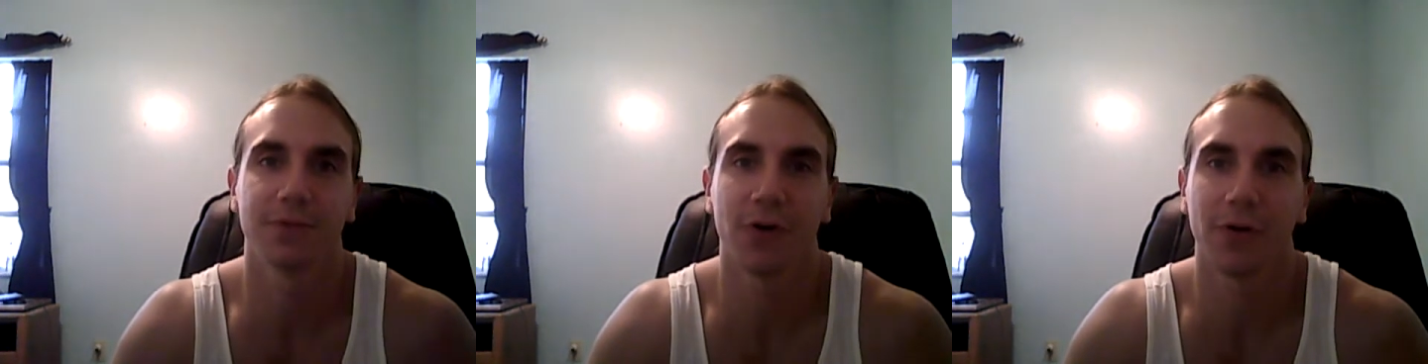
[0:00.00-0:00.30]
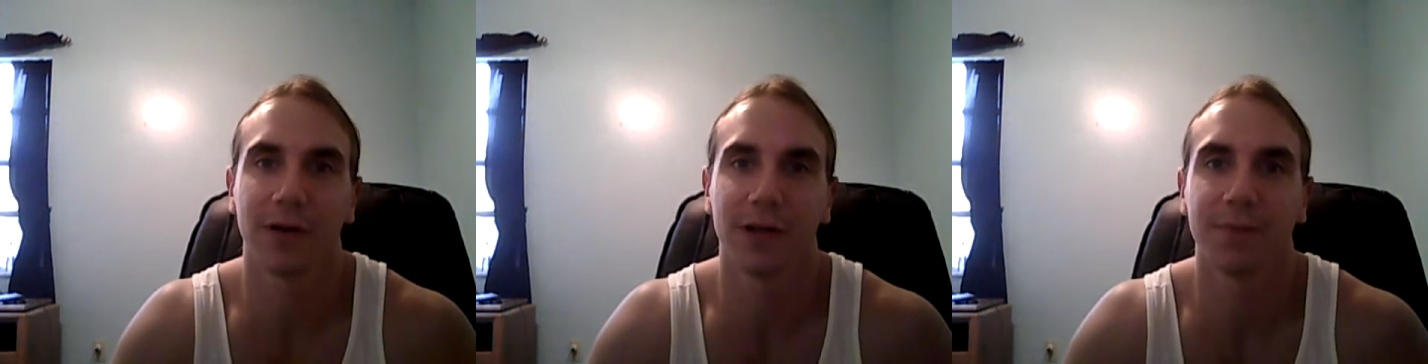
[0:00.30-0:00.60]

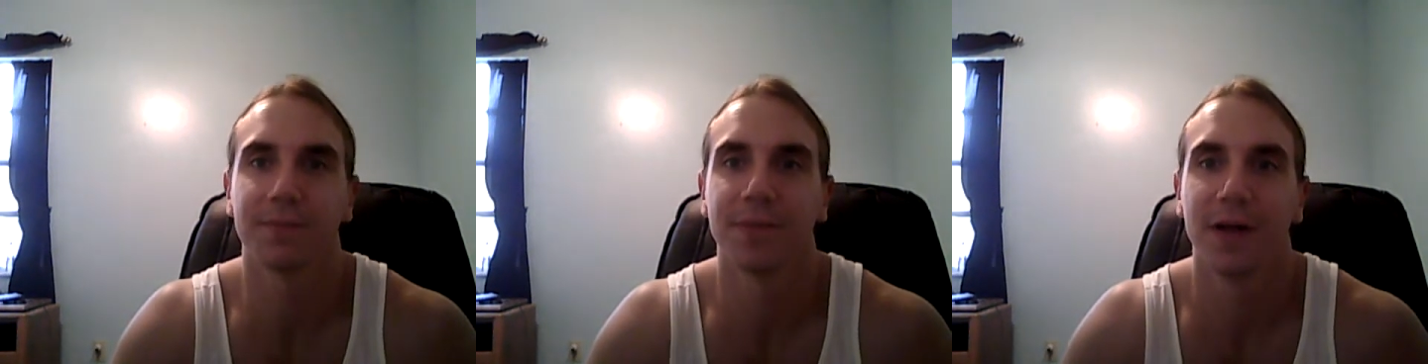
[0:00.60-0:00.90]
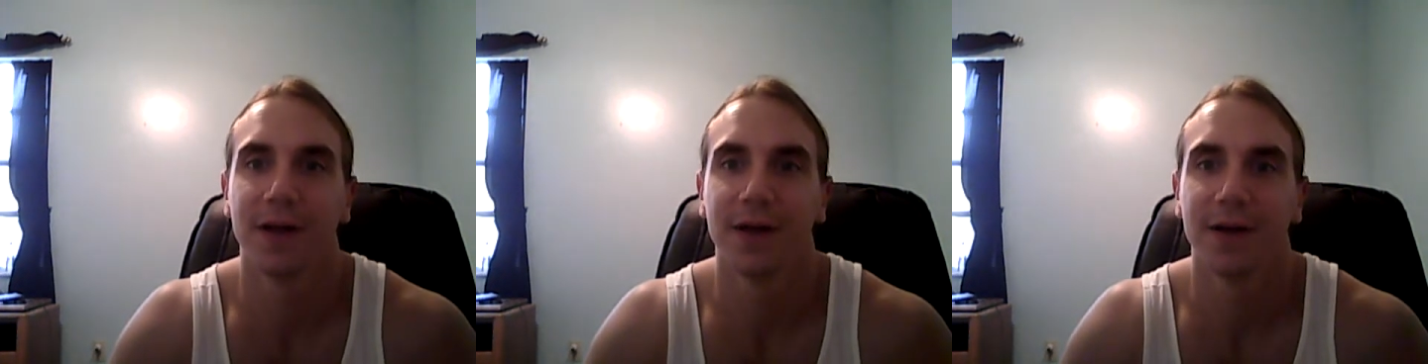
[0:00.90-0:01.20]
totally
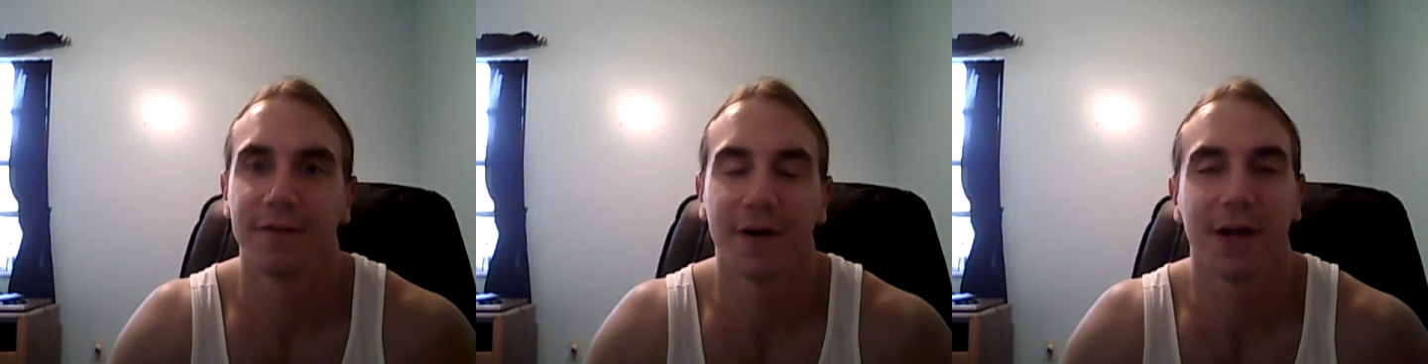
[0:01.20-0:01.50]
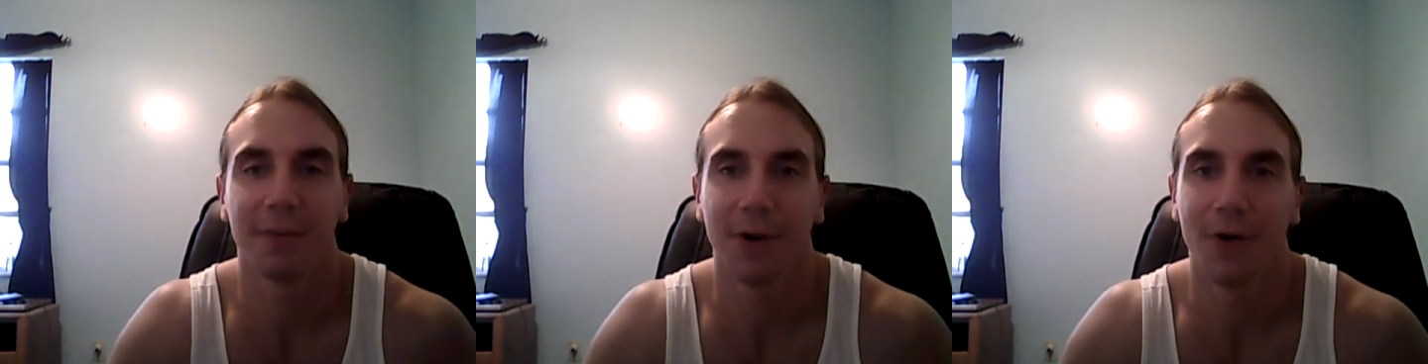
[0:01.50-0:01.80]

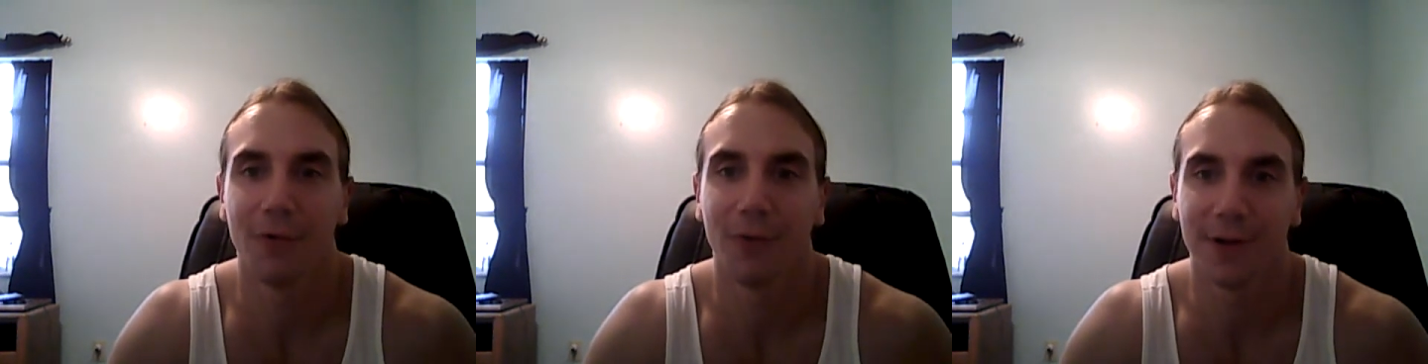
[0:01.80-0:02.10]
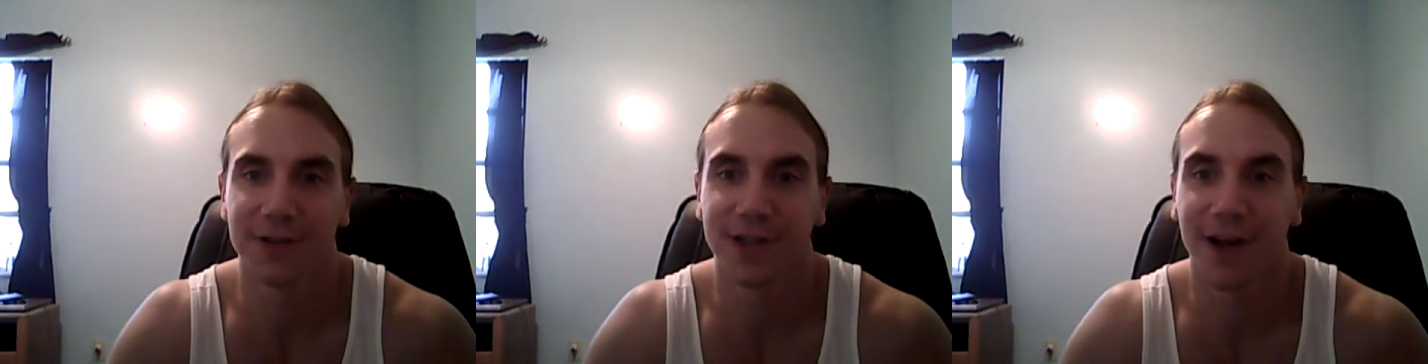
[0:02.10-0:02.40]
fucking me over
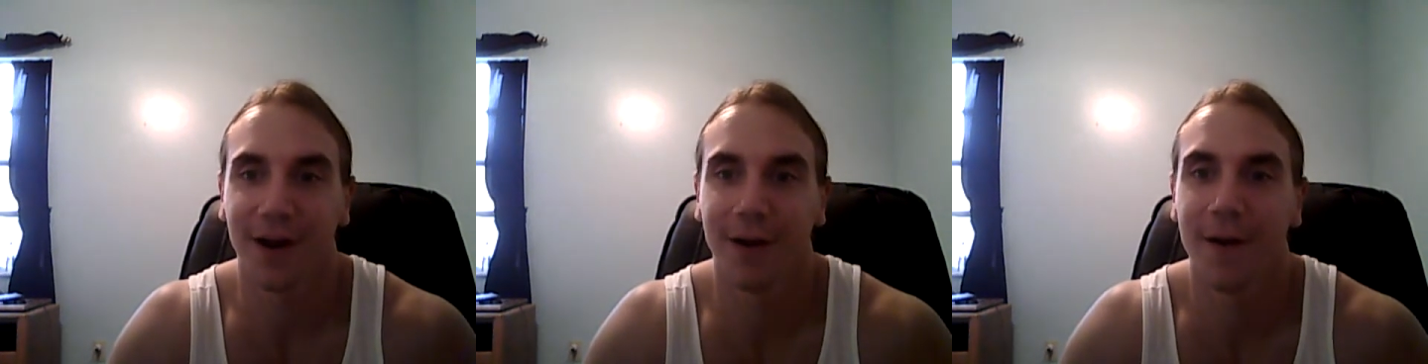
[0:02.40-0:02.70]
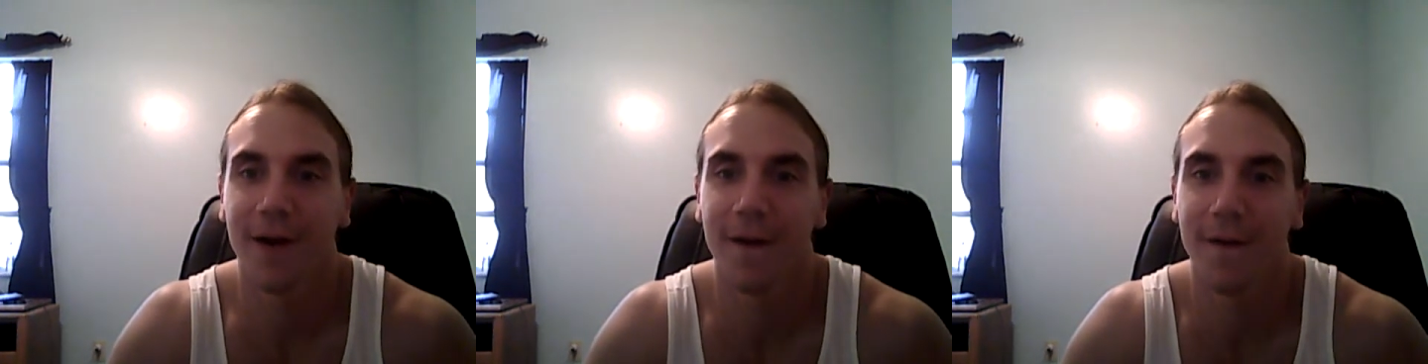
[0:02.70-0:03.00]
once
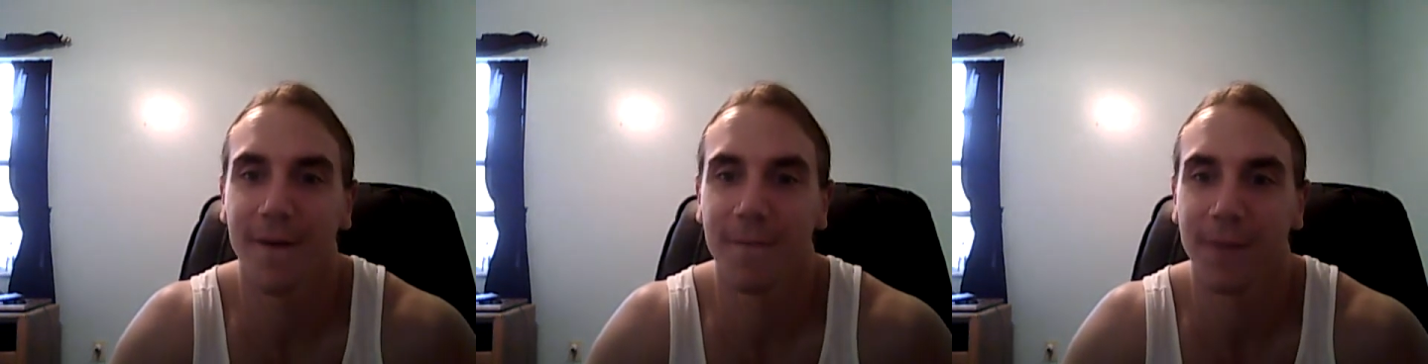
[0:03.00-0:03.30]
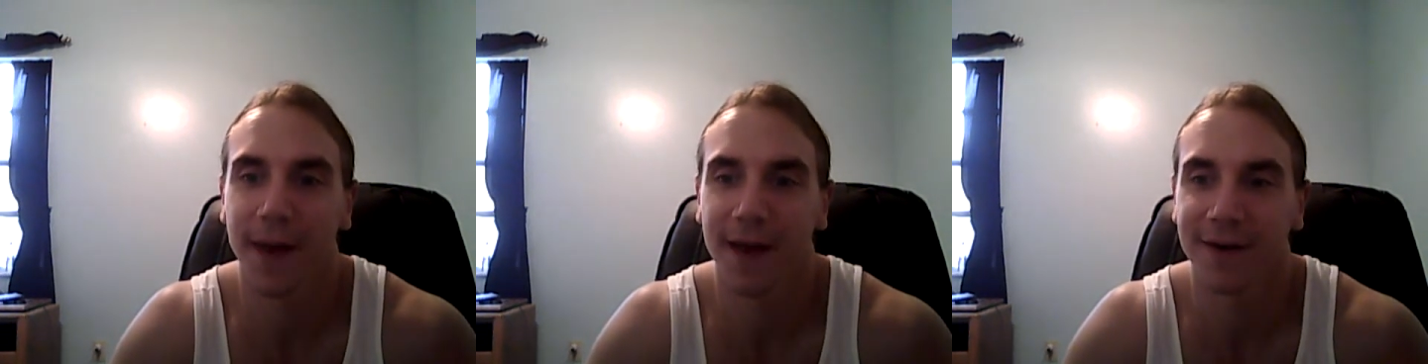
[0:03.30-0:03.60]
again.
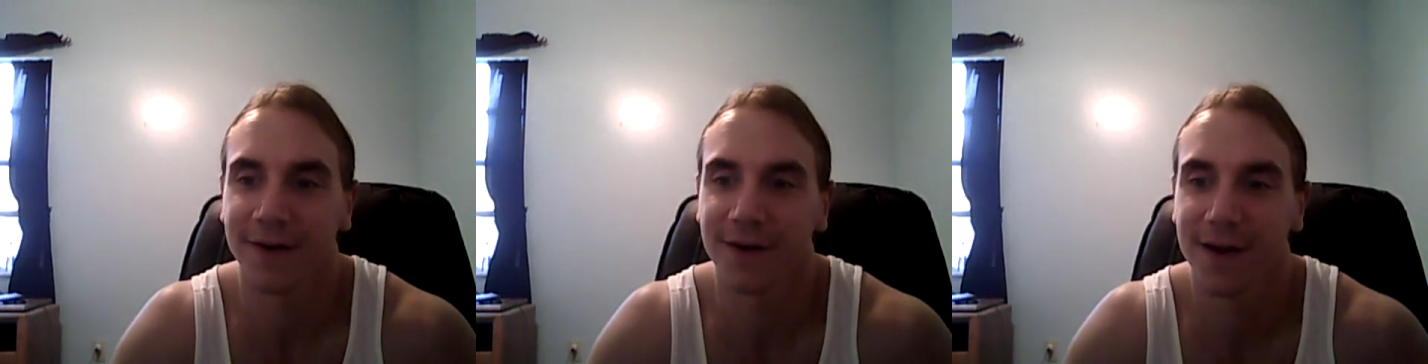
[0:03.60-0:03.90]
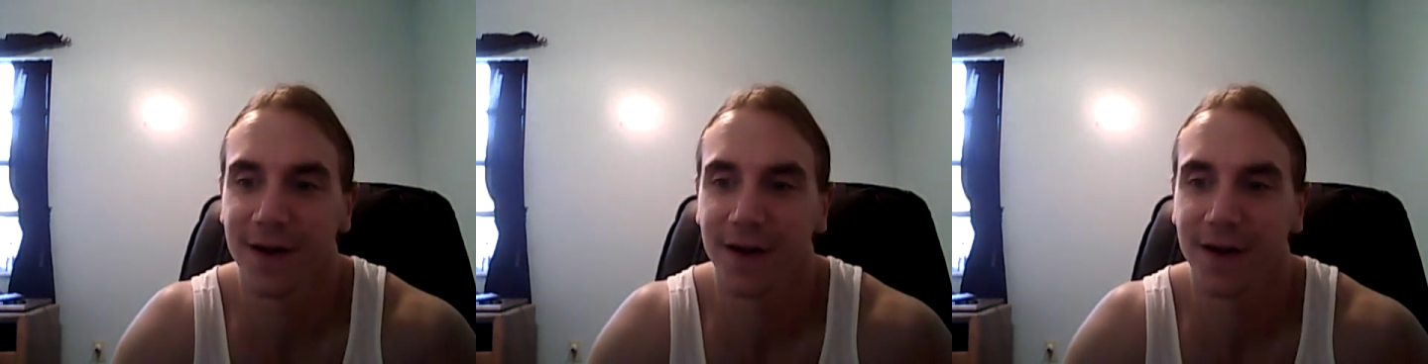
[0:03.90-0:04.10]
And